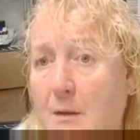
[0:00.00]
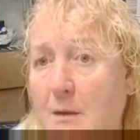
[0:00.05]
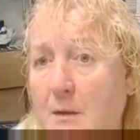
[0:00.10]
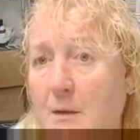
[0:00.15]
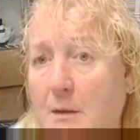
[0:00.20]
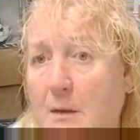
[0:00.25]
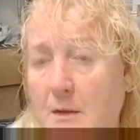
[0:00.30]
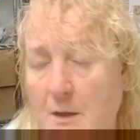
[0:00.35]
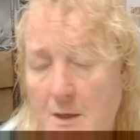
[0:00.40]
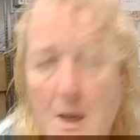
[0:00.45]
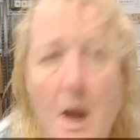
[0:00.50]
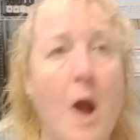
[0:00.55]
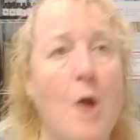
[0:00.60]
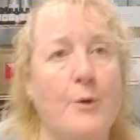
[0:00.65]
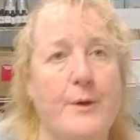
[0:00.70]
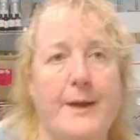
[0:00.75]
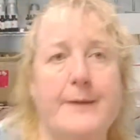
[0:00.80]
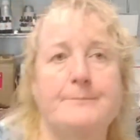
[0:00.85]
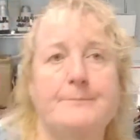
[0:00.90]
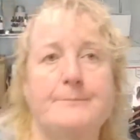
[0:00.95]
Mm-hmm.
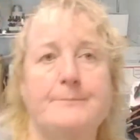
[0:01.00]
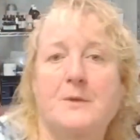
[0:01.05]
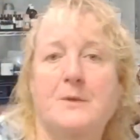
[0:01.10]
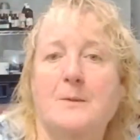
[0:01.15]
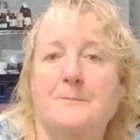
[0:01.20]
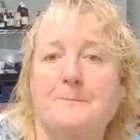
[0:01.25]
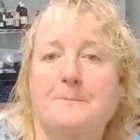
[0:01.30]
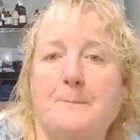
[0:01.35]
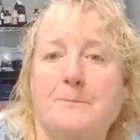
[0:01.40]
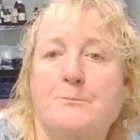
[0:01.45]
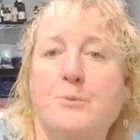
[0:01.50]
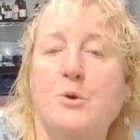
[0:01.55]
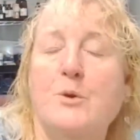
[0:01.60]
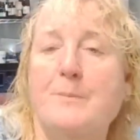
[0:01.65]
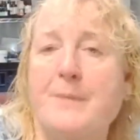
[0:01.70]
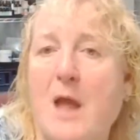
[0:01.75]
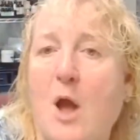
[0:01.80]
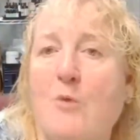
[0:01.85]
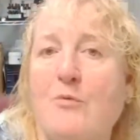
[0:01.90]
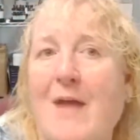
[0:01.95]
Okay. Put
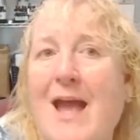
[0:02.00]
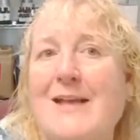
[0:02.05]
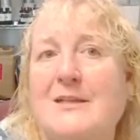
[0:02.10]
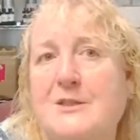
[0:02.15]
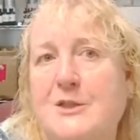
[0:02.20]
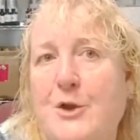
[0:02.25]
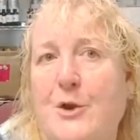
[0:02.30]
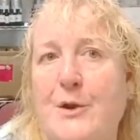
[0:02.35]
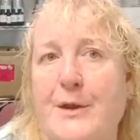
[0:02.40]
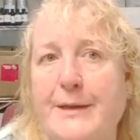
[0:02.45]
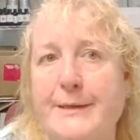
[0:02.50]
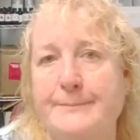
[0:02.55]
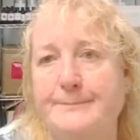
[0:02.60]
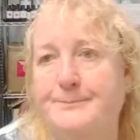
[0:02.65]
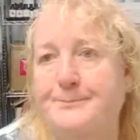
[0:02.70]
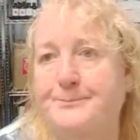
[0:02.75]
me on that screen.